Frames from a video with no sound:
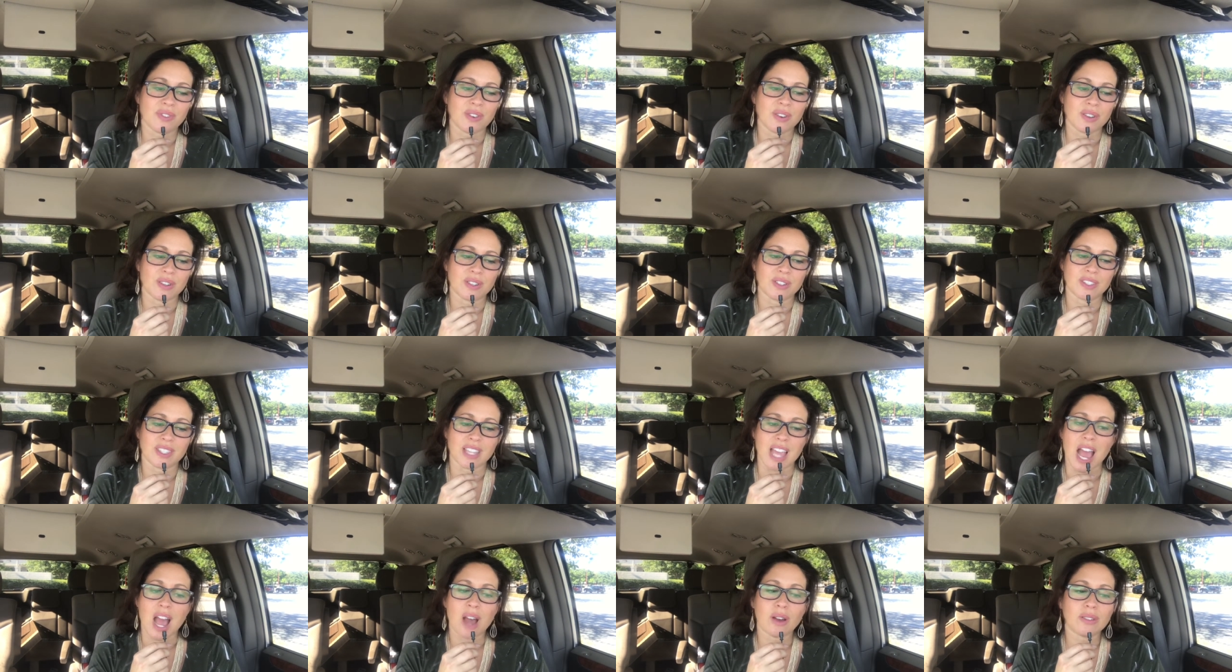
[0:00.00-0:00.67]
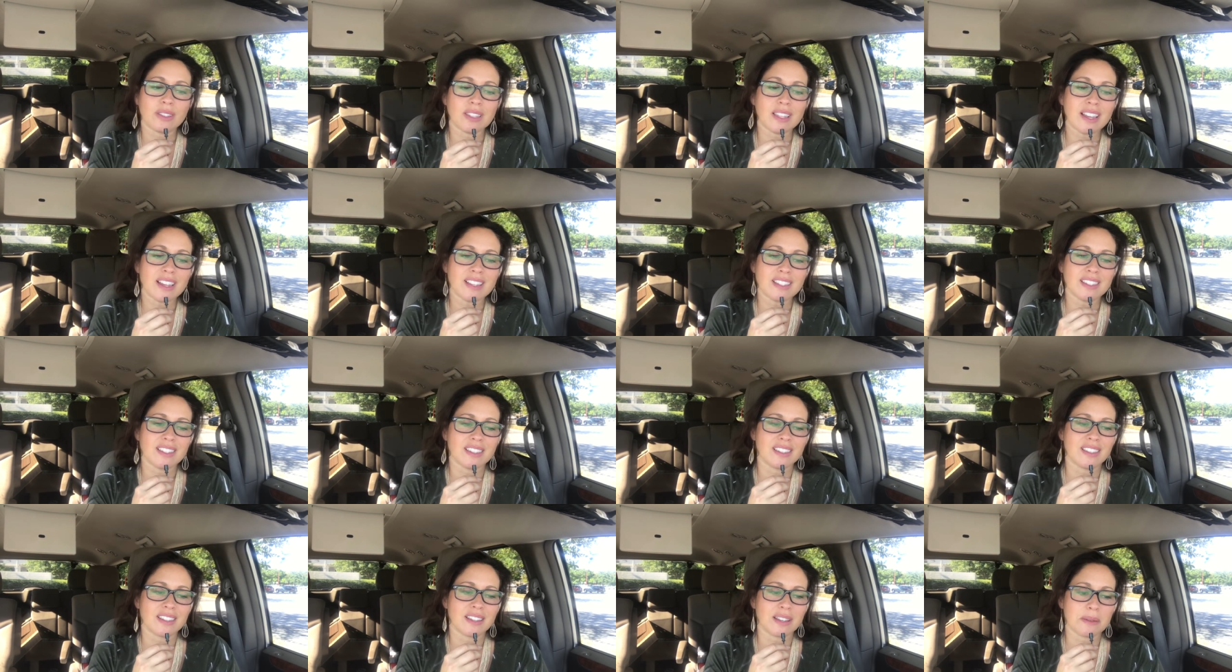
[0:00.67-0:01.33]
verse
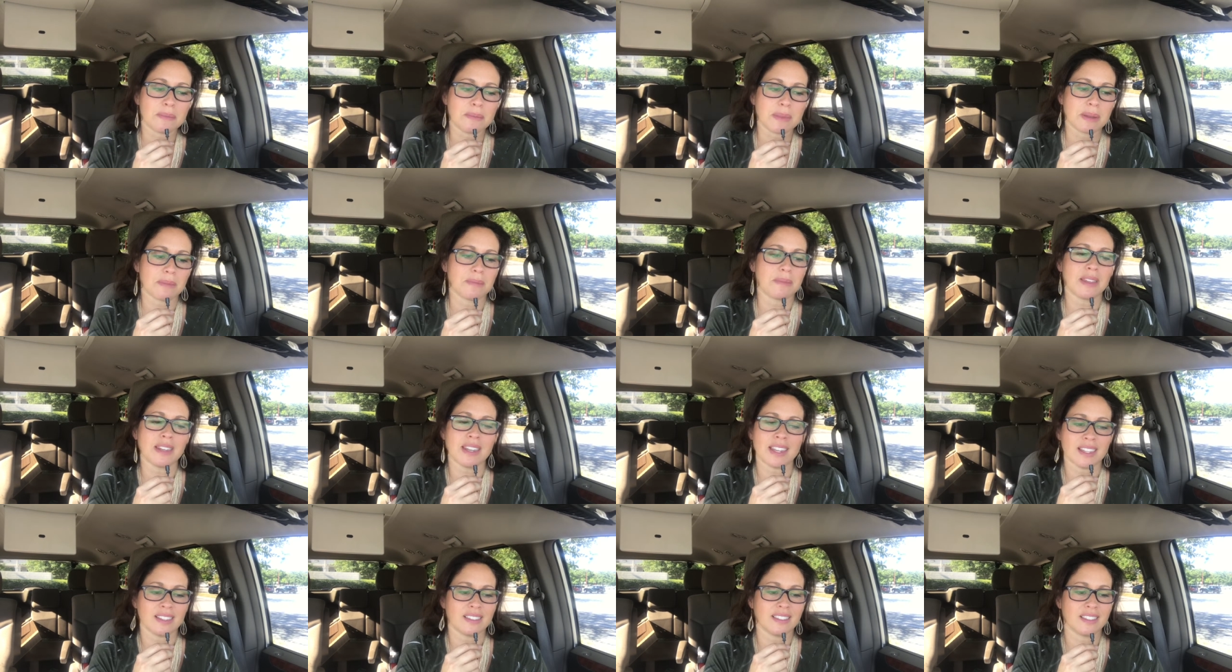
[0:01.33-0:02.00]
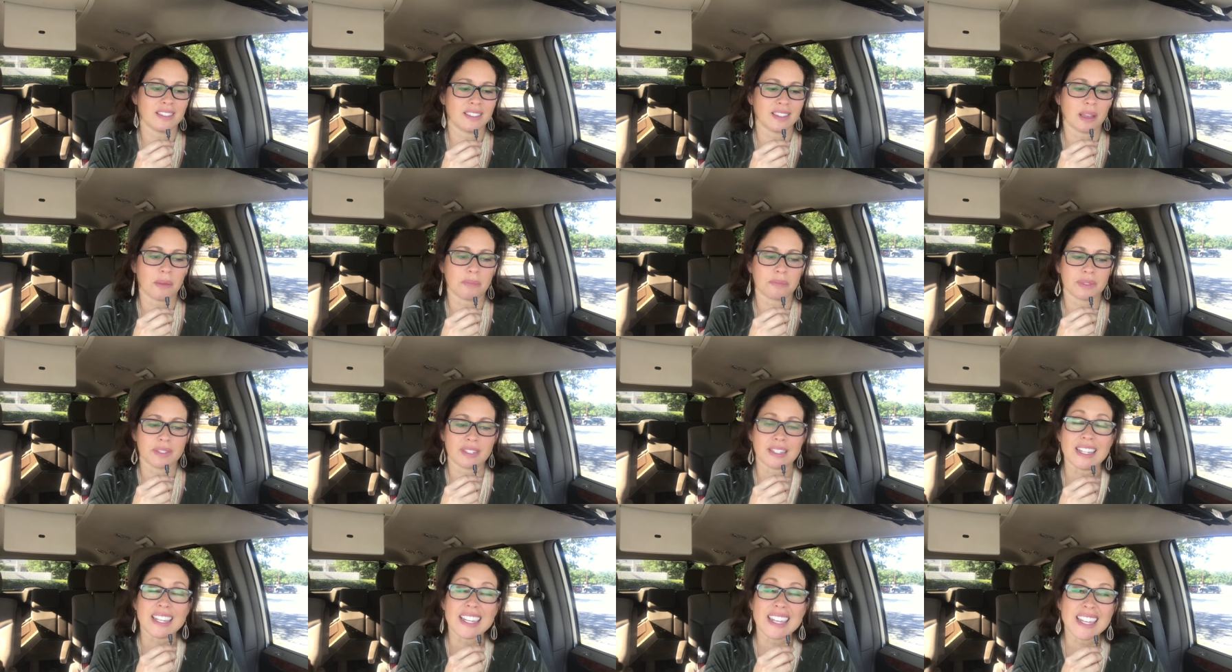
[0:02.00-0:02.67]
outlines the commitment and
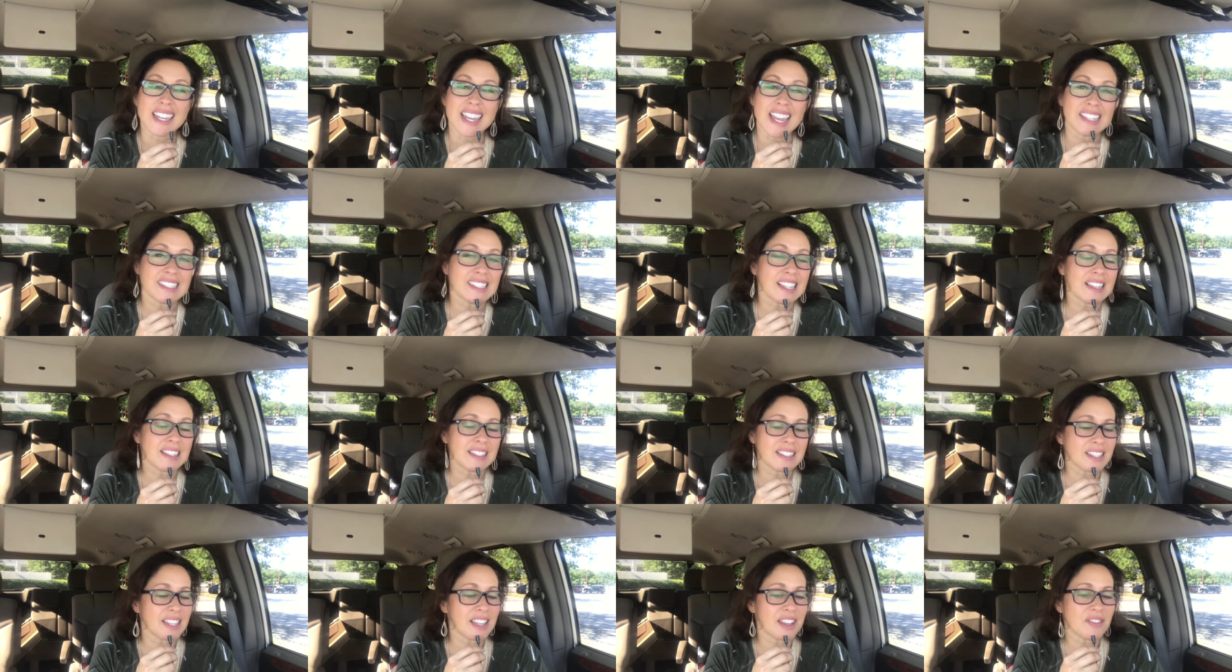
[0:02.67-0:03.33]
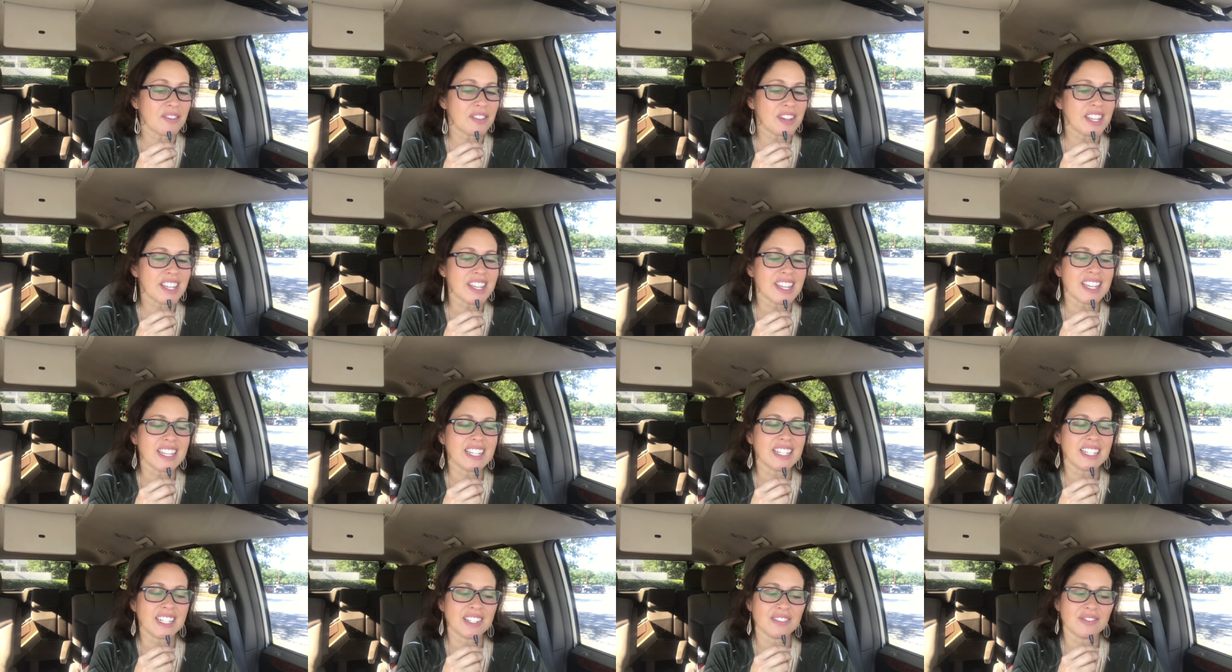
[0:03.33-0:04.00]
steps necessary
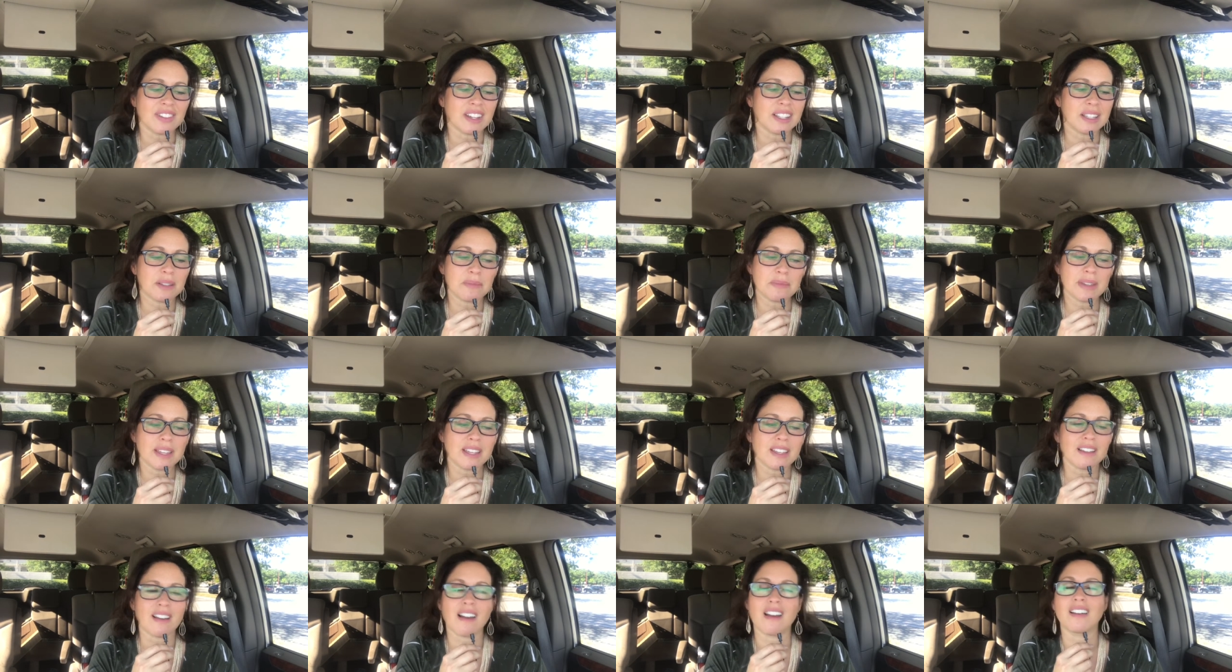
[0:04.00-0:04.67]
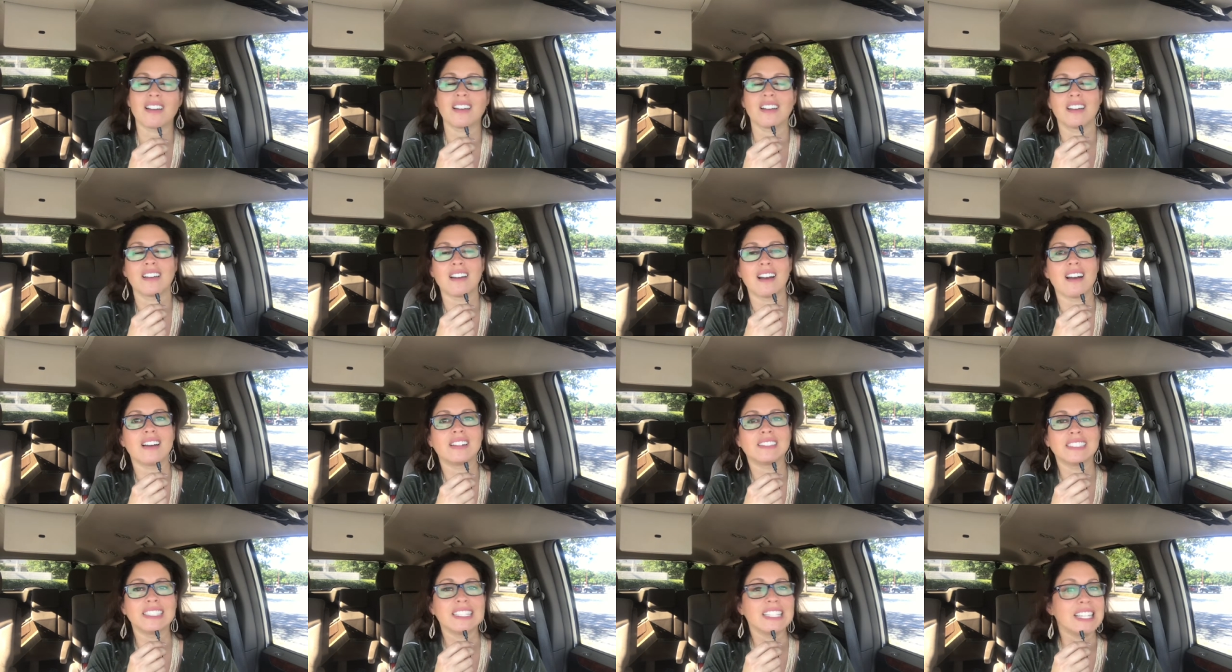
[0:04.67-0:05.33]
in developing a
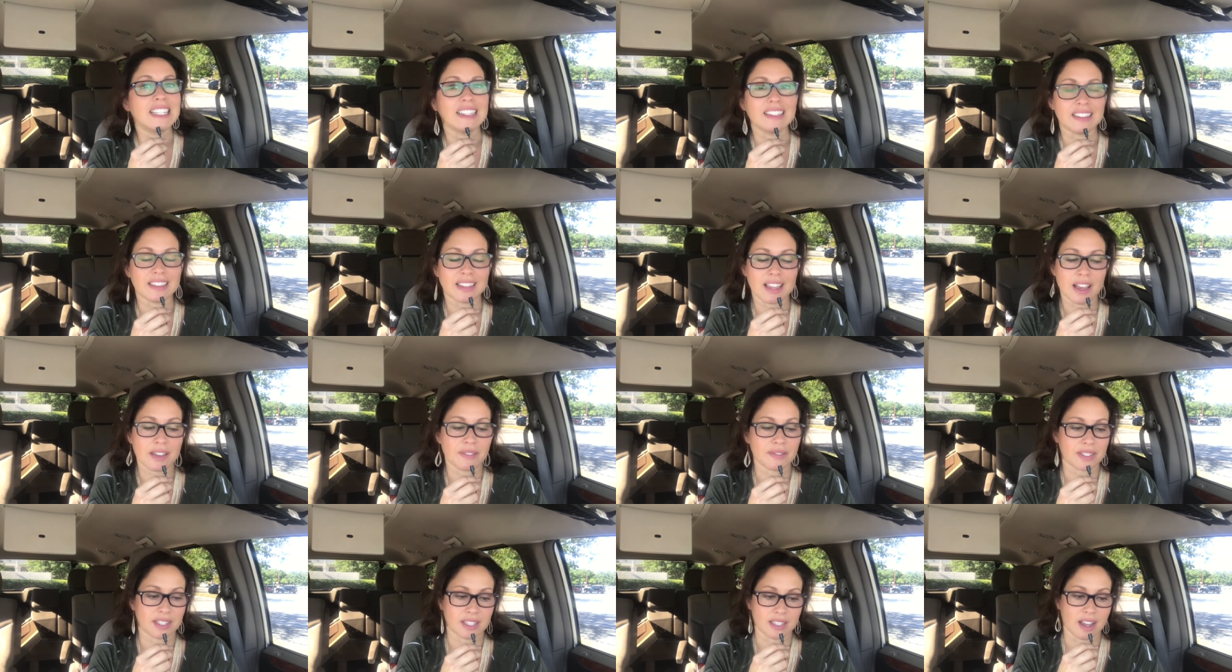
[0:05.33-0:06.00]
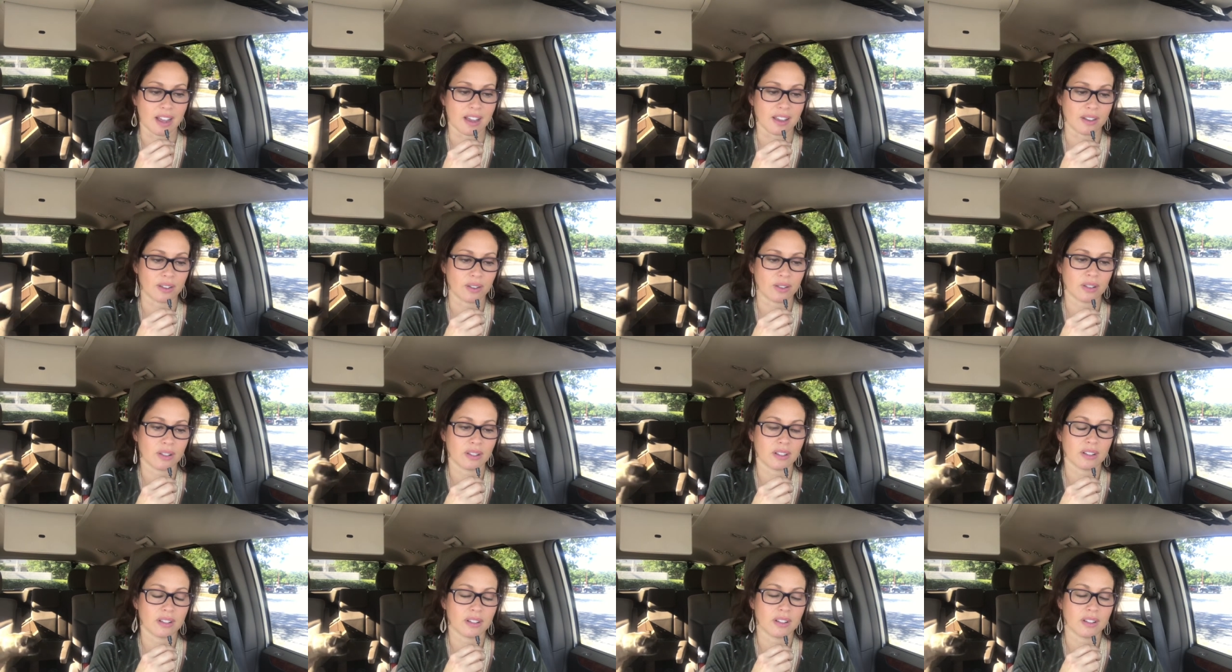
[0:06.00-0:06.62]
godly lifestyle.